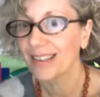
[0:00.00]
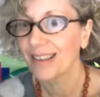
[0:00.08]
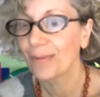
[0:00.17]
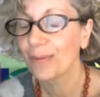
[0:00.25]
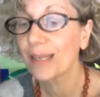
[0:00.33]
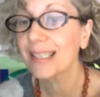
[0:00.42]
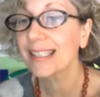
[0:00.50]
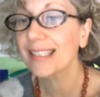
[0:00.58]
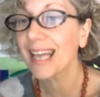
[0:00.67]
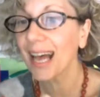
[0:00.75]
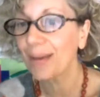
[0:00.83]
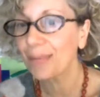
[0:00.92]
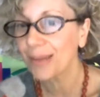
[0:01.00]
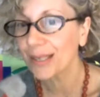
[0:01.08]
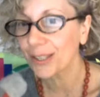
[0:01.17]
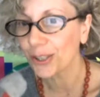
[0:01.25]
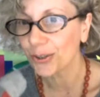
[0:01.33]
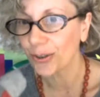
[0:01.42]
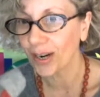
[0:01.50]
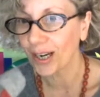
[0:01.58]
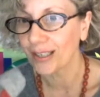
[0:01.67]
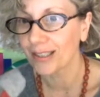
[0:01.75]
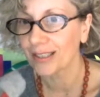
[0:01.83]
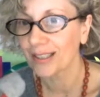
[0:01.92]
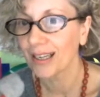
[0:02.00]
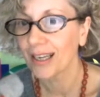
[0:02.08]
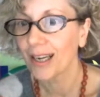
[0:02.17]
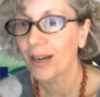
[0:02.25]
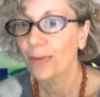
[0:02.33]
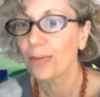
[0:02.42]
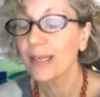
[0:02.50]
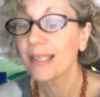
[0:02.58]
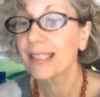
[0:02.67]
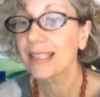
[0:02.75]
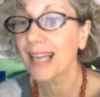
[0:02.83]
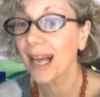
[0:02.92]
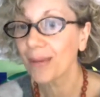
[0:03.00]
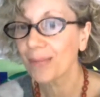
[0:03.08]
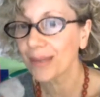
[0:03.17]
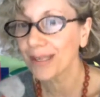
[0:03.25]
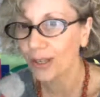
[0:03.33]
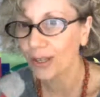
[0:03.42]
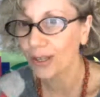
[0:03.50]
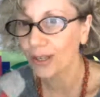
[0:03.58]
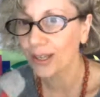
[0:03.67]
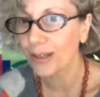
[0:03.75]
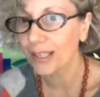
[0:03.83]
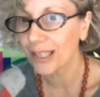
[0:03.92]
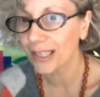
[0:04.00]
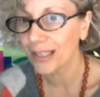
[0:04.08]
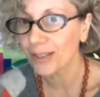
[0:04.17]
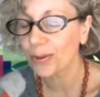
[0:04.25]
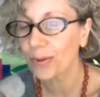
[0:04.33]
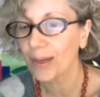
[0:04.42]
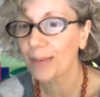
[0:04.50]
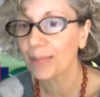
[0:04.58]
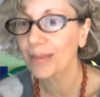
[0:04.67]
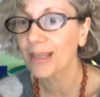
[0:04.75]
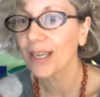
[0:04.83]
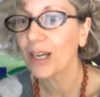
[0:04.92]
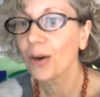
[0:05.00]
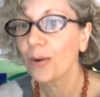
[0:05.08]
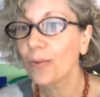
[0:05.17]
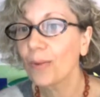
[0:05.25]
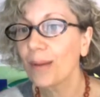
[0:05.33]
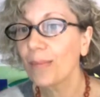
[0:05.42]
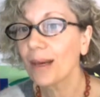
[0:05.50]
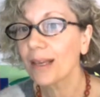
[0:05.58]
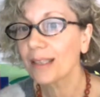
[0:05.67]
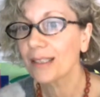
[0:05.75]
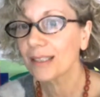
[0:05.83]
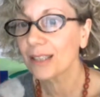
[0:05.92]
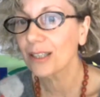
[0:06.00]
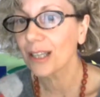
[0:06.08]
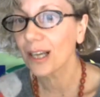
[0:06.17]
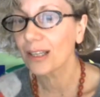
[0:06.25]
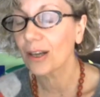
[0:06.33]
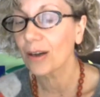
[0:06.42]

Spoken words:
reestablish trust, reestablish the learning script, we must not